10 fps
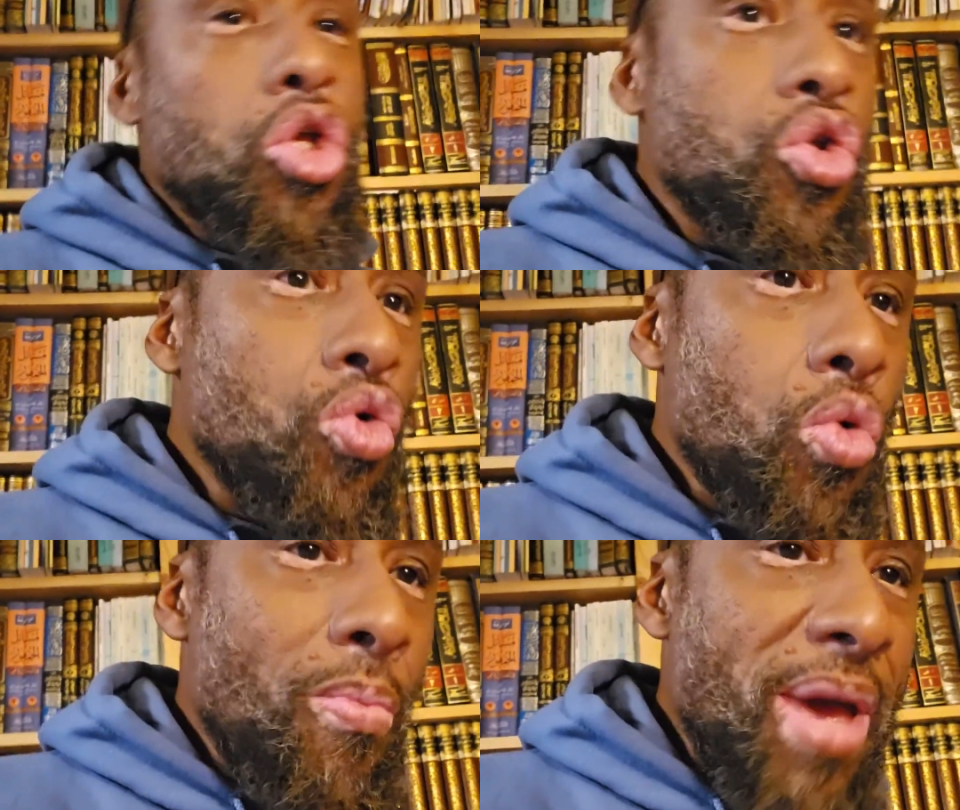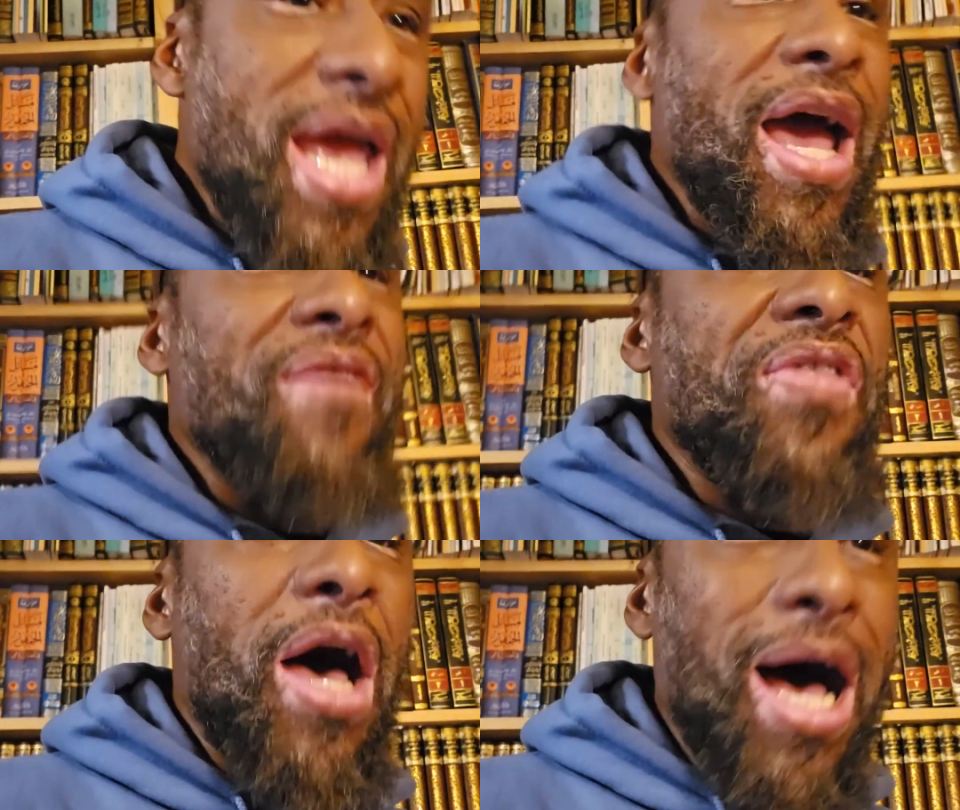You may
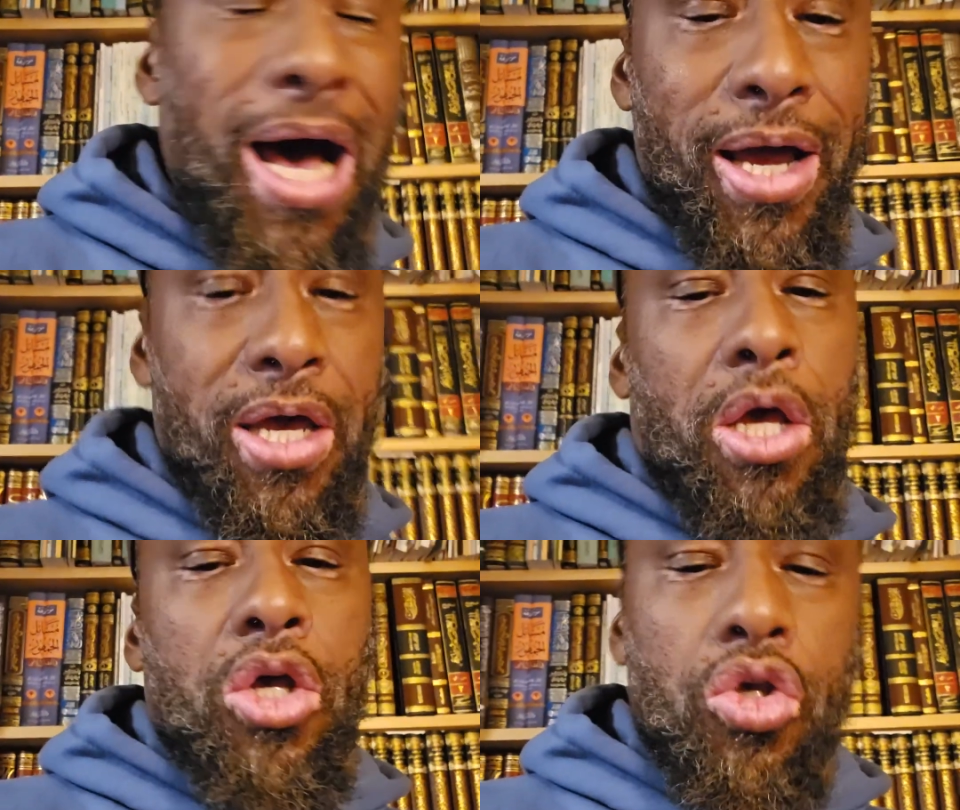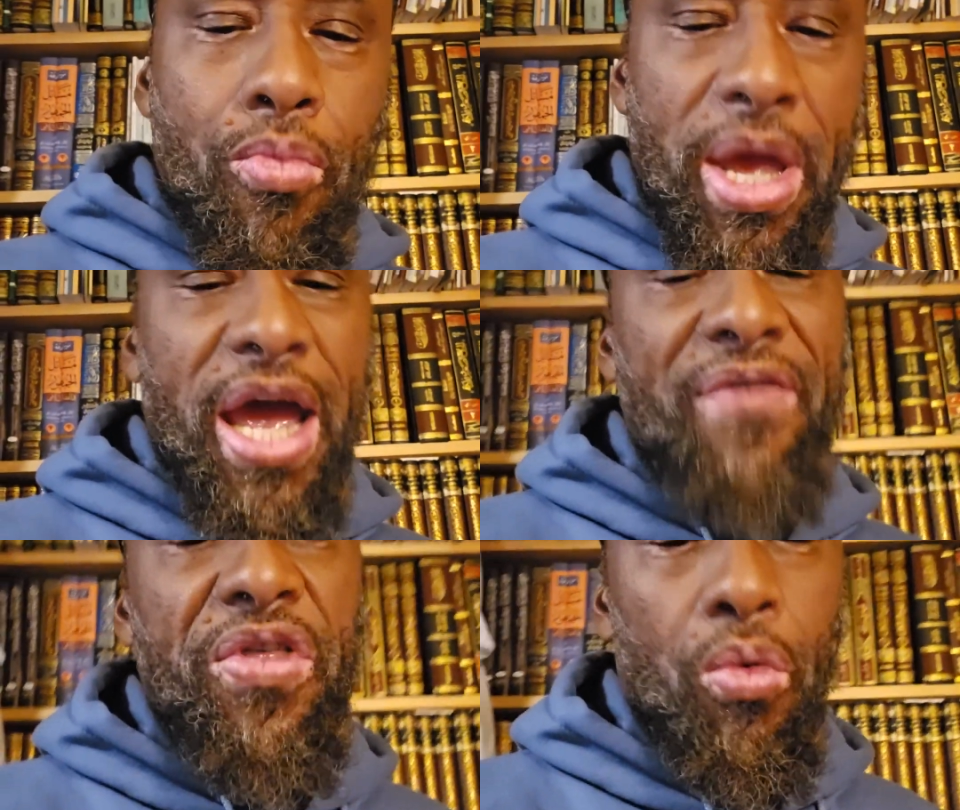have the haq, you
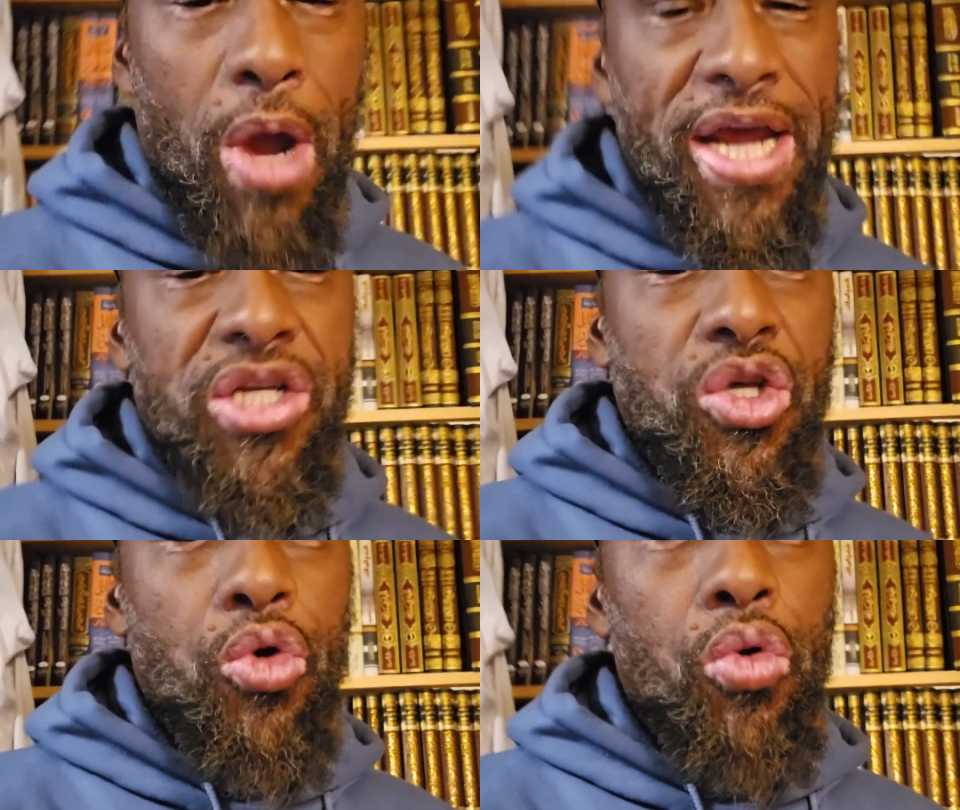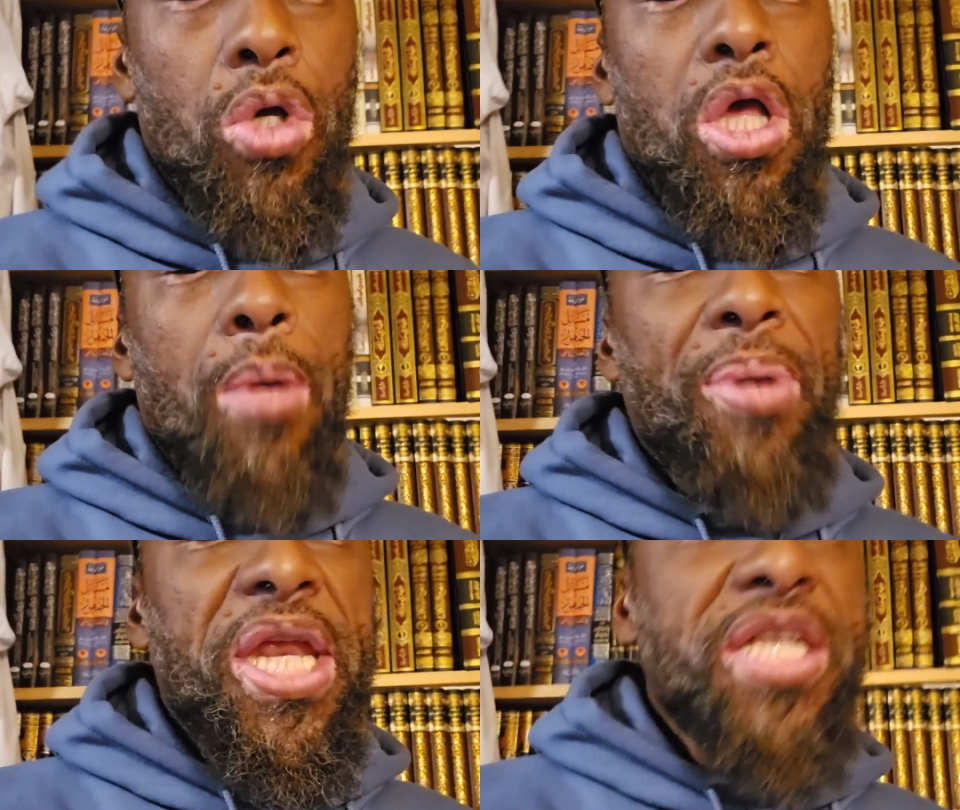may have the right to,
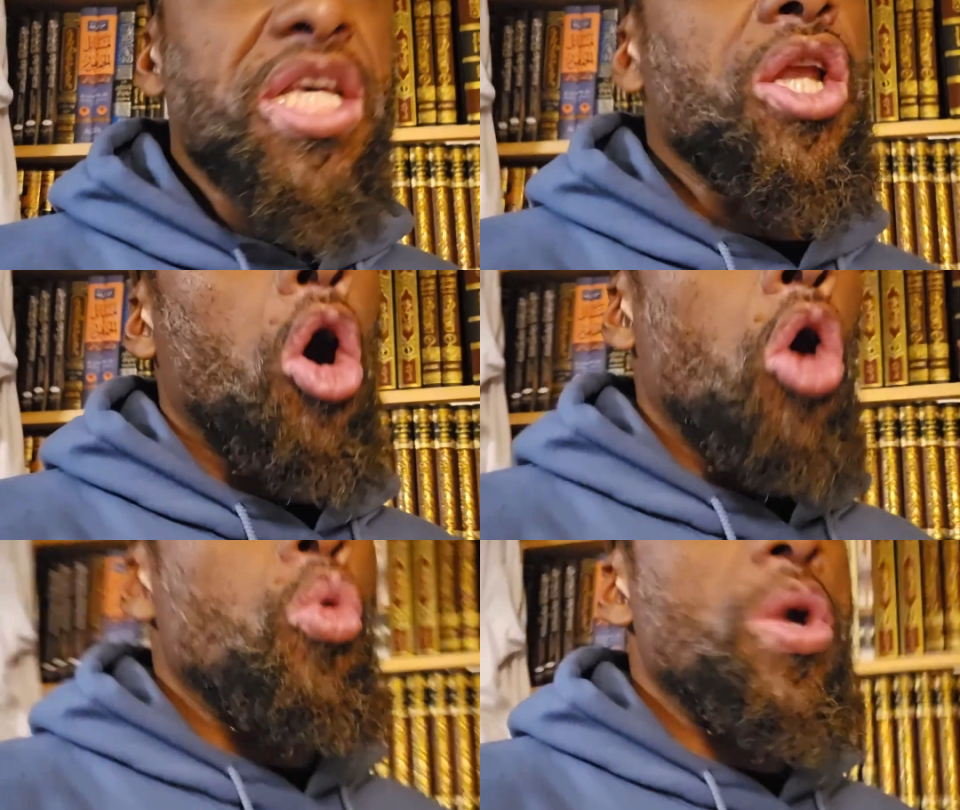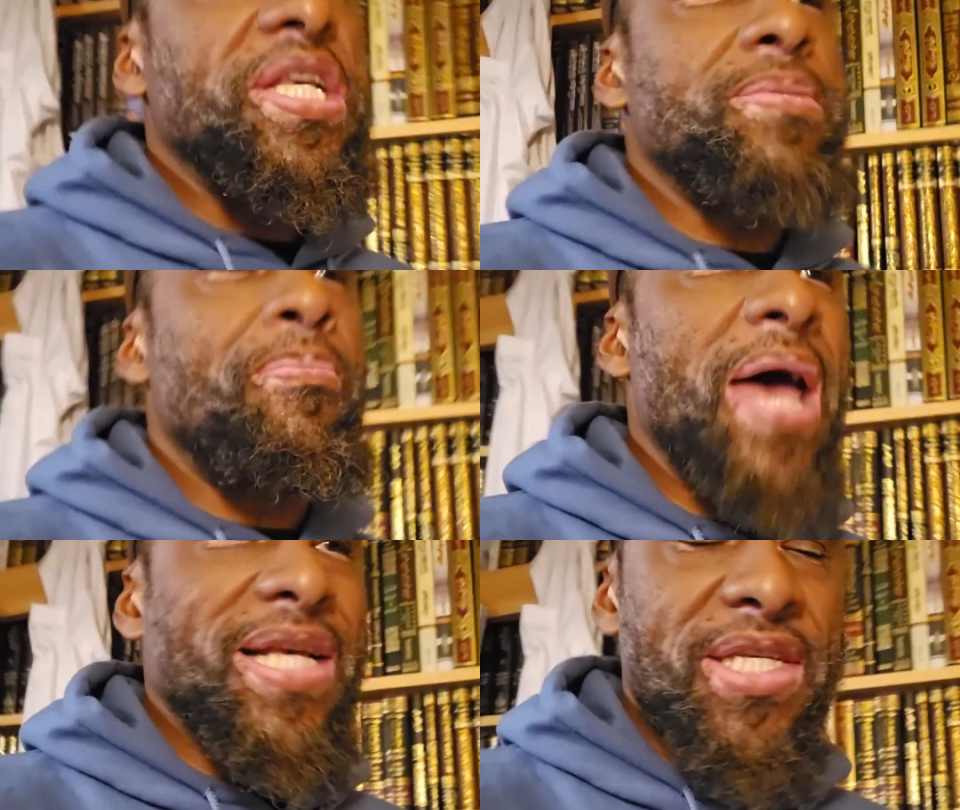but is it always
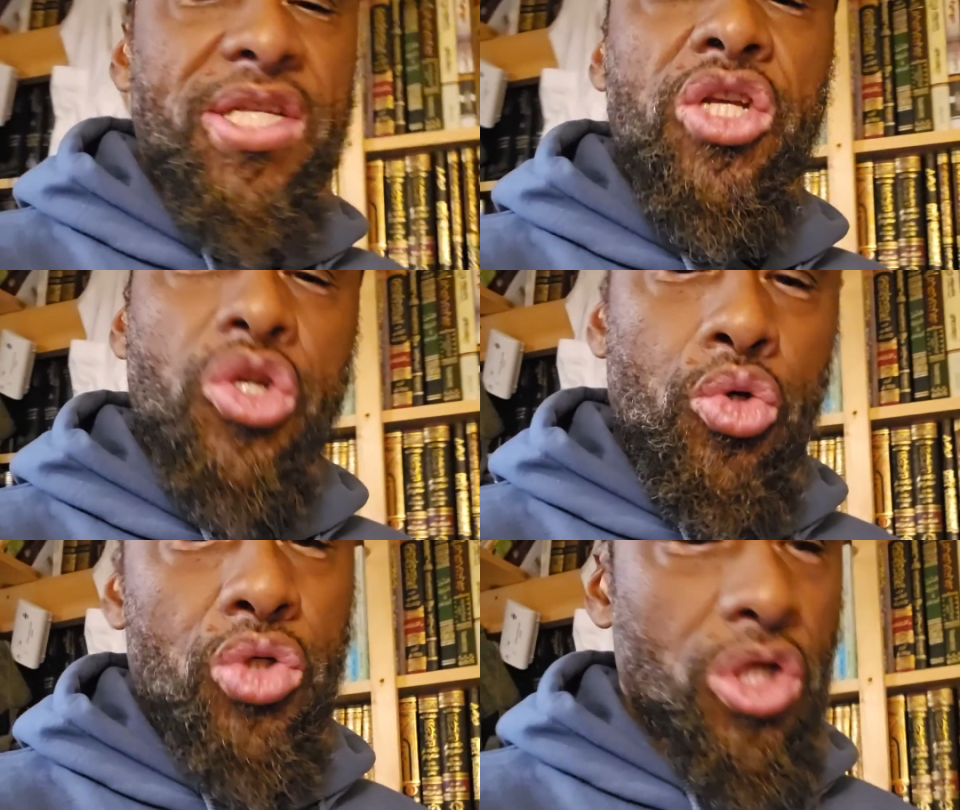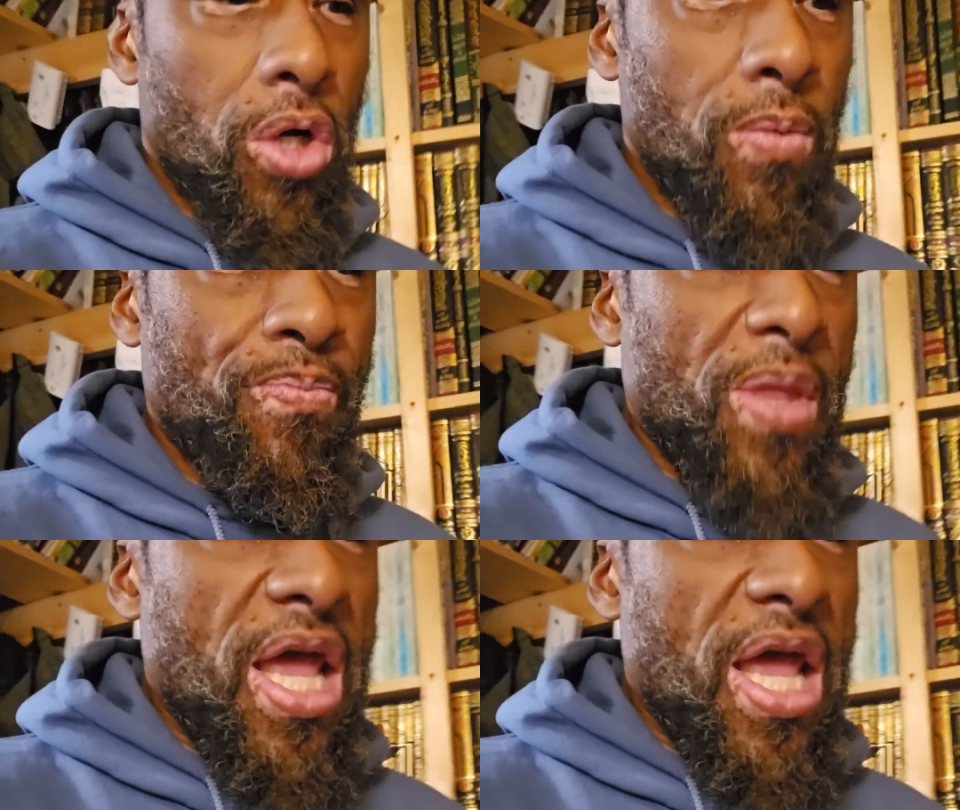best to do so?